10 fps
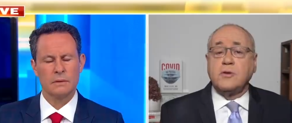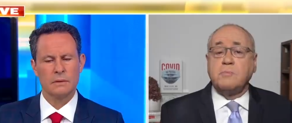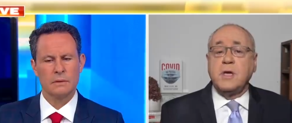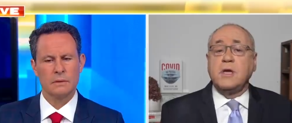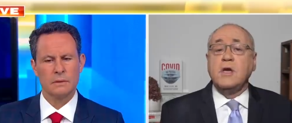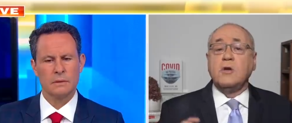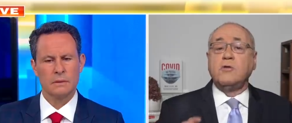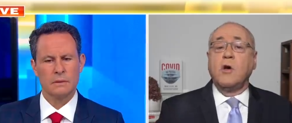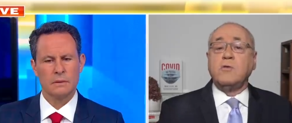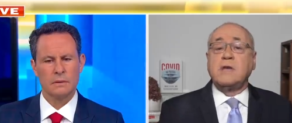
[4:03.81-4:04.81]
Speaker 1: should be
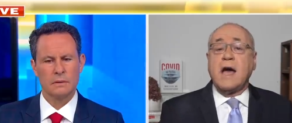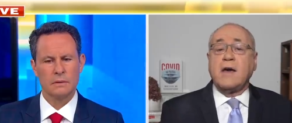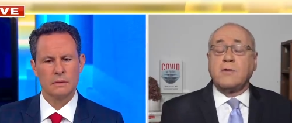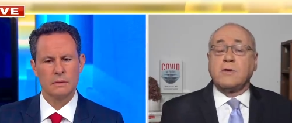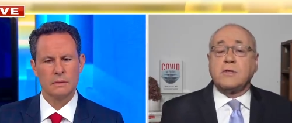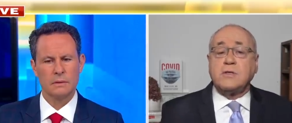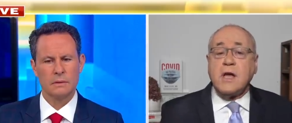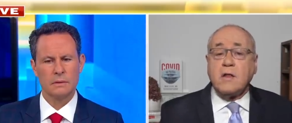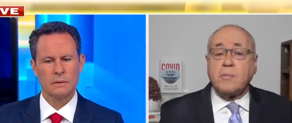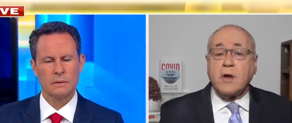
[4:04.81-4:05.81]
don't gather to
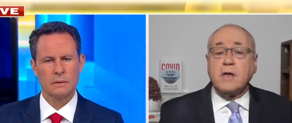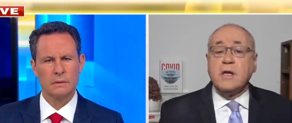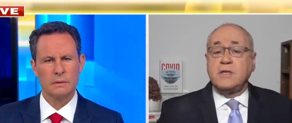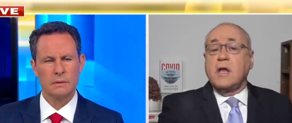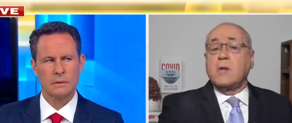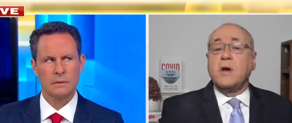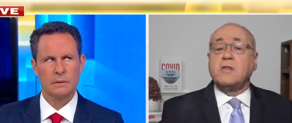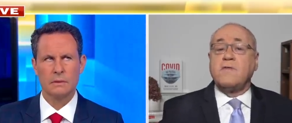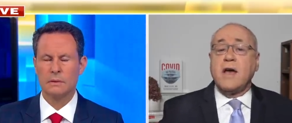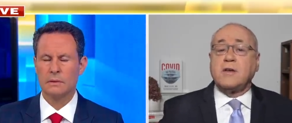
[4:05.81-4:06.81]
celebrate. Celebrate
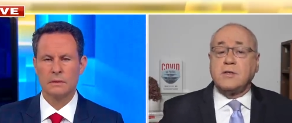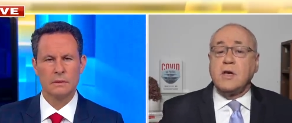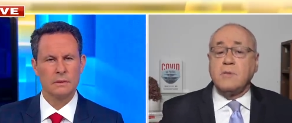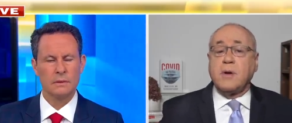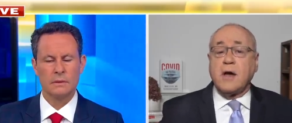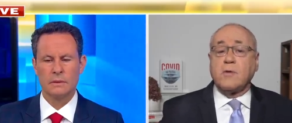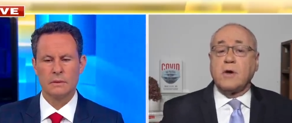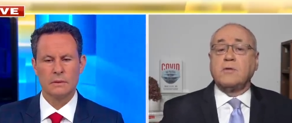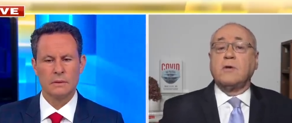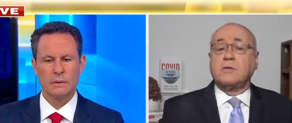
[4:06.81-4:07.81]
the vaccine, by the way.
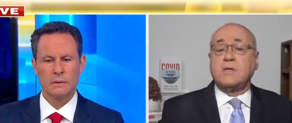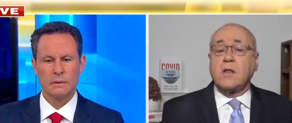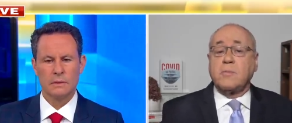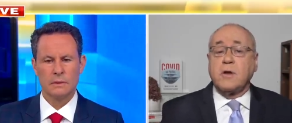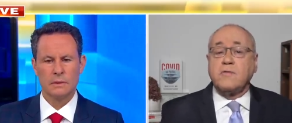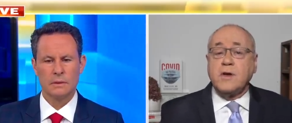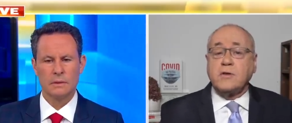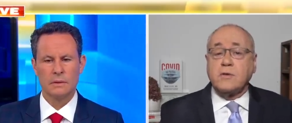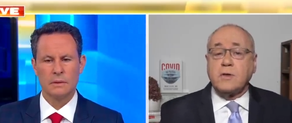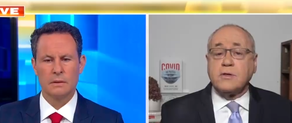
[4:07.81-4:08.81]
Don't celebrate
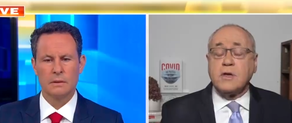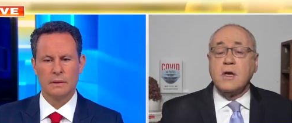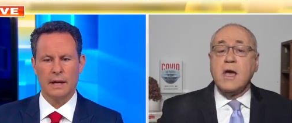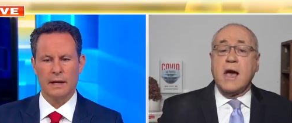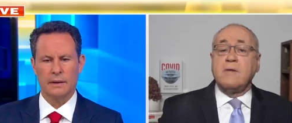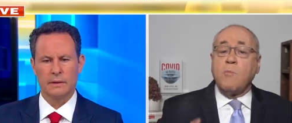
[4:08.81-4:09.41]
victories. Yeah. And